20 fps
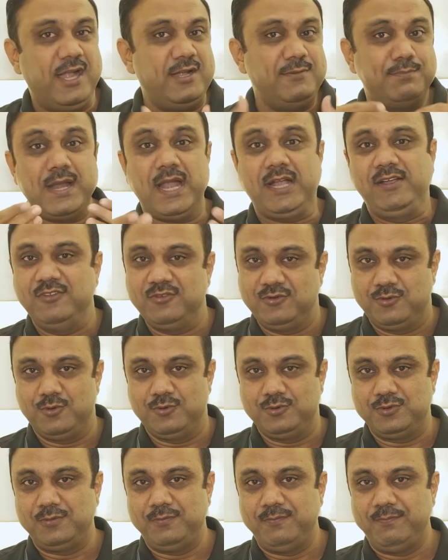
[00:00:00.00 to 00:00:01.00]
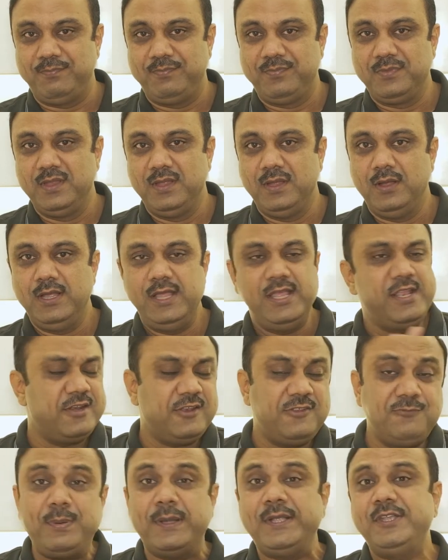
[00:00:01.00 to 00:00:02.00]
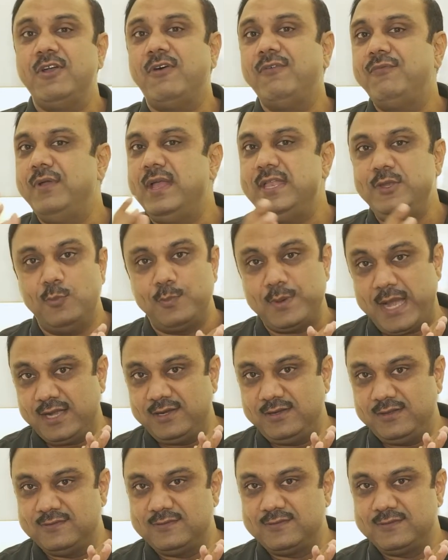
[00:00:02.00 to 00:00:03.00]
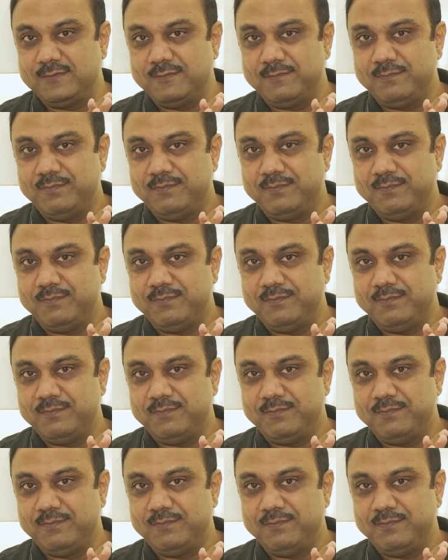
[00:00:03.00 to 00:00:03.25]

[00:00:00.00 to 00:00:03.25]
and practice growth, irrespective of where you practice.